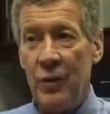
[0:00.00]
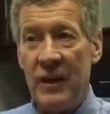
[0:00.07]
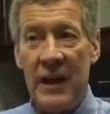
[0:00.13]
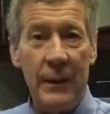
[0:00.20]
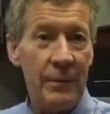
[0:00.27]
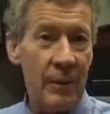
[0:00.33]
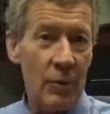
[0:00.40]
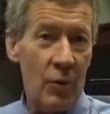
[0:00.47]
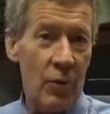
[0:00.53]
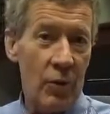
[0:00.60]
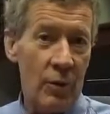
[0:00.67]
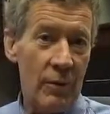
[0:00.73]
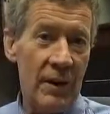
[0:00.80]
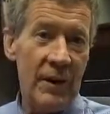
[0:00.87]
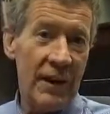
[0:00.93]
we keep them
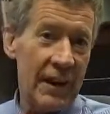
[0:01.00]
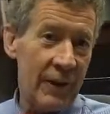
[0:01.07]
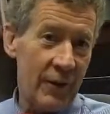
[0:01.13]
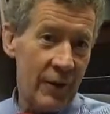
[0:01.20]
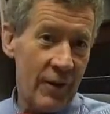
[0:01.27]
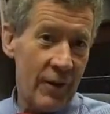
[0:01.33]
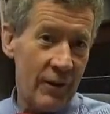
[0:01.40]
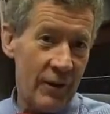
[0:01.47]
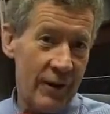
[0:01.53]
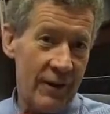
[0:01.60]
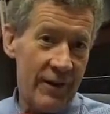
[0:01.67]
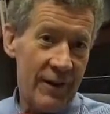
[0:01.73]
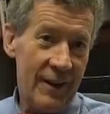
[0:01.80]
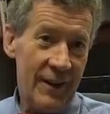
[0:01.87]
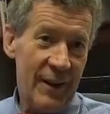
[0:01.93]
warm, and they can have their coffee.
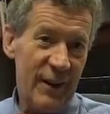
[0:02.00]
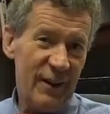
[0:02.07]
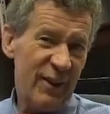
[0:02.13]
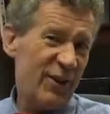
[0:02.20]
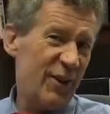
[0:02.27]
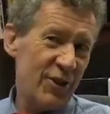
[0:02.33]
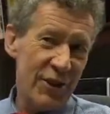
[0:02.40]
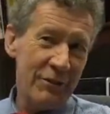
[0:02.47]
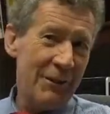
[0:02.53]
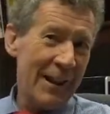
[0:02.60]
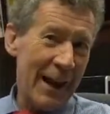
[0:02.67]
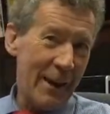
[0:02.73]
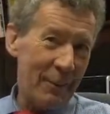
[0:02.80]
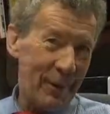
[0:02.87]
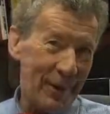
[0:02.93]
So they're generally
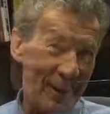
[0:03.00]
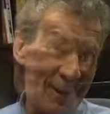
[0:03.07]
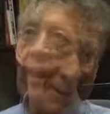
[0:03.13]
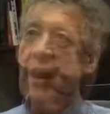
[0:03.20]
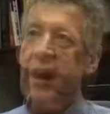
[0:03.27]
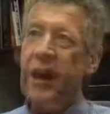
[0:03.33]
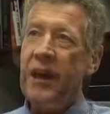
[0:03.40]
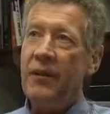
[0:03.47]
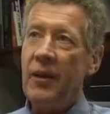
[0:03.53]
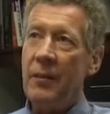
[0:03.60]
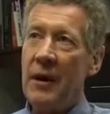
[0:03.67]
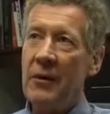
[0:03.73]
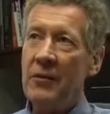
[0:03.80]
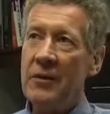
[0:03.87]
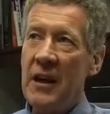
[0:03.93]
happy. It's
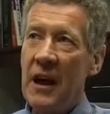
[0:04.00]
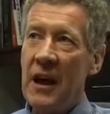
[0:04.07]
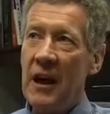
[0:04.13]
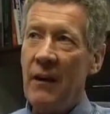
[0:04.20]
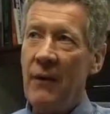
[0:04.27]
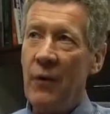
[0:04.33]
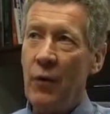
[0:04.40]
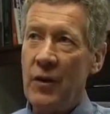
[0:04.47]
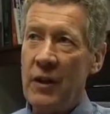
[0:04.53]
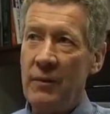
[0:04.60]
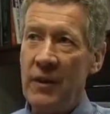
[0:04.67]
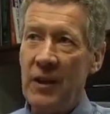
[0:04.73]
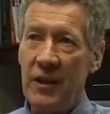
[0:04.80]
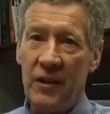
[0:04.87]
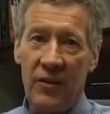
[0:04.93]
about 40
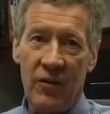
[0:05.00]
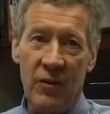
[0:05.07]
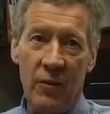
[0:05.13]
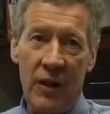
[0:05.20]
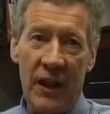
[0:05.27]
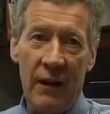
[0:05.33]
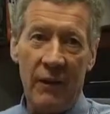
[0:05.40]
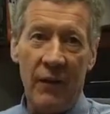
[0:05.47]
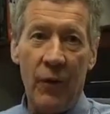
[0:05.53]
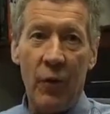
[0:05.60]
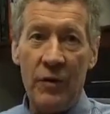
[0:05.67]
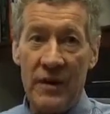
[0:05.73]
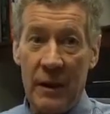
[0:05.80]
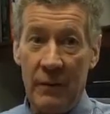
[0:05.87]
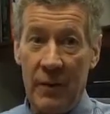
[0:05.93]
minutes. We have
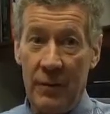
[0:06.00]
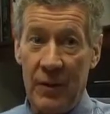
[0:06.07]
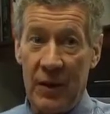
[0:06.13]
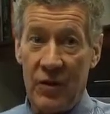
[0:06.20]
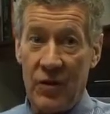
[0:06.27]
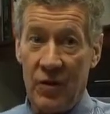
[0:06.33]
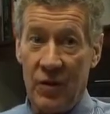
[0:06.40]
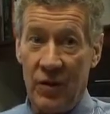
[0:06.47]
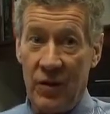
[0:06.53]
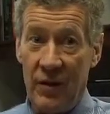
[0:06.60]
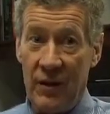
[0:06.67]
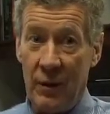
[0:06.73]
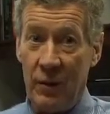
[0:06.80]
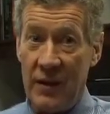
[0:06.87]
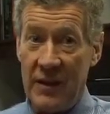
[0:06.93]
4 10-minute pictures
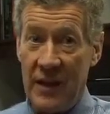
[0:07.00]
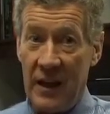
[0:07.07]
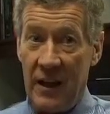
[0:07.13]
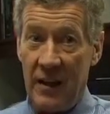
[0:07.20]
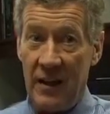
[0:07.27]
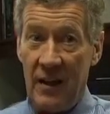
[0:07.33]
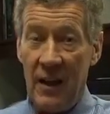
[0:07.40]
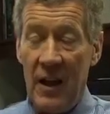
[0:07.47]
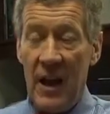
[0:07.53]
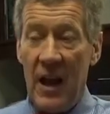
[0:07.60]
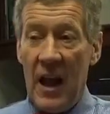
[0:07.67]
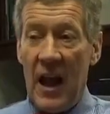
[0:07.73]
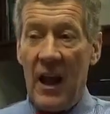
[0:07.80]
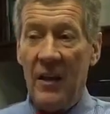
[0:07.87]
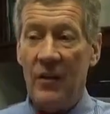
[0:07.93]
that we take.
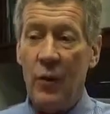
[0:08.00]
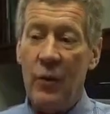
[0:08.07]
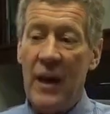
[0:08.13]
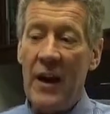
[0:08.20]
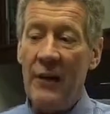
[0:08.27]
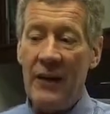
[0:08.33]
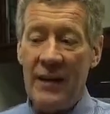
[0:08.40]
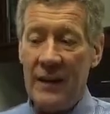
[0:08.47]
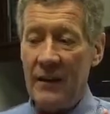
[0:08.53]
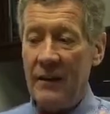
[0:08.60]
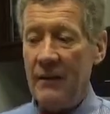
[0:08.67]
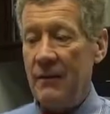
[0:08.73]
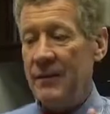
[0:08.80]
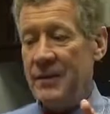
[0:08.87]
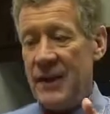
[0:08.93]
And so we have a
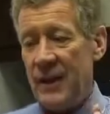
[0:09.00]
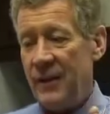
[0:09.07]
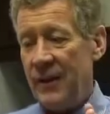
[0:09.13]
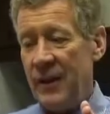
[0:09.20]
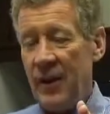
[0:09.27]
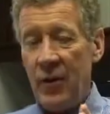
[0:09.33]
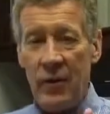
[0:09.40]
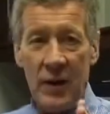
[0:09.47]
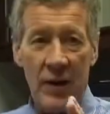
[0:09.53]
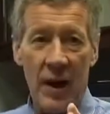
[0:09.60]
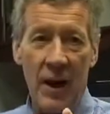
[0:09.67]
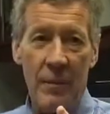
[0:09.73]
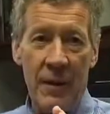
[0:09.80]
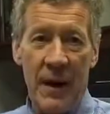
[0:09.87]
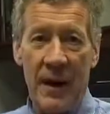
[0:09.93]
little TV or an
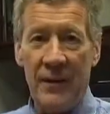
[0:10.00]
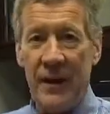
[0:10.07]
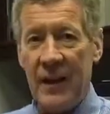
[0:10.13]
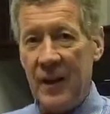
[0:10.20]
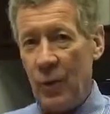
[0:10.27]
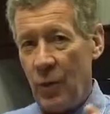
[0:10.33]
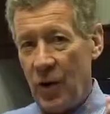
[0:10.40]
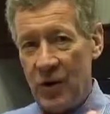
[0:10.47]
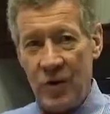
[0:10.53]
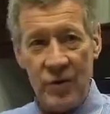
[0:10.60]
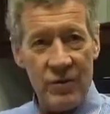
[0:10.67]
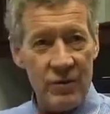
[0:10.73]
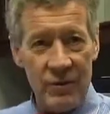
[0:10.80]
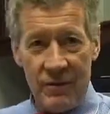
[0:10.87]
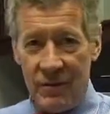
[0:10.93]
iPad they can
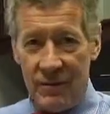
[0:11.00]
watch